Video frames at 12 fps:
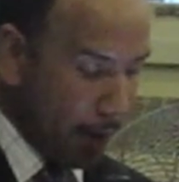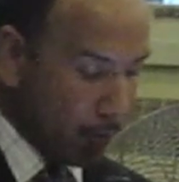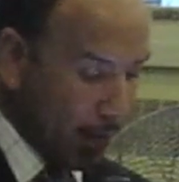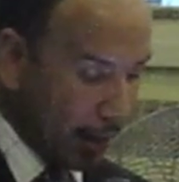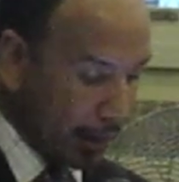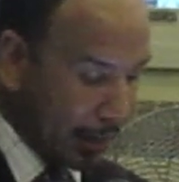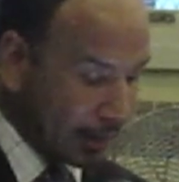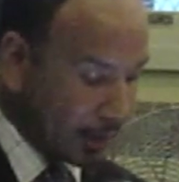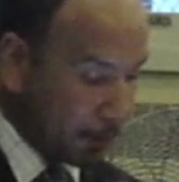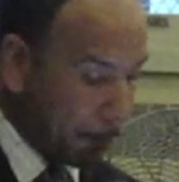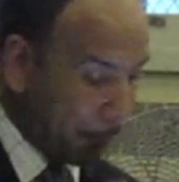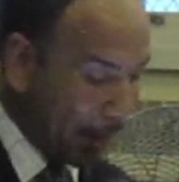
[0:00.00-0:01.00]
and
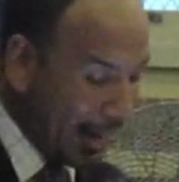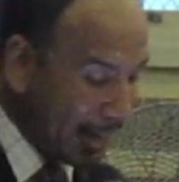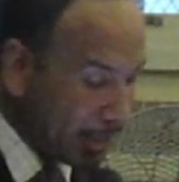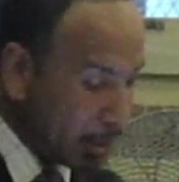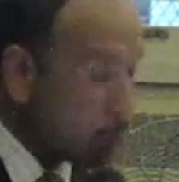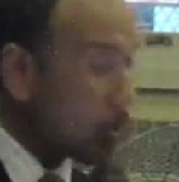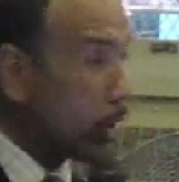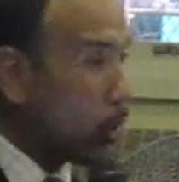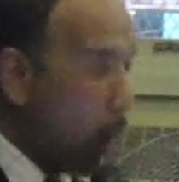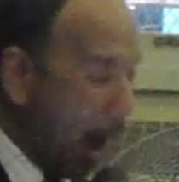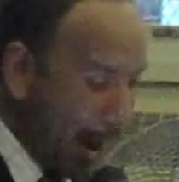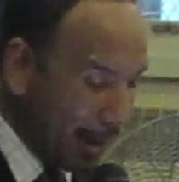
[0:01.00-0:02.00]
regulations plainly
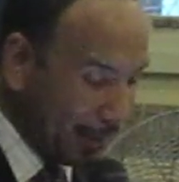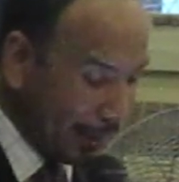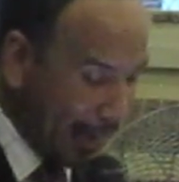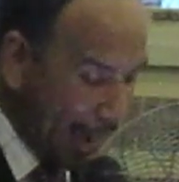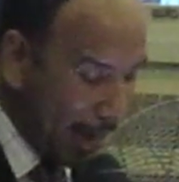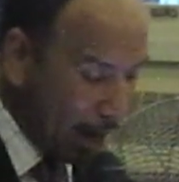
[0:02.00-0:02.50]
require the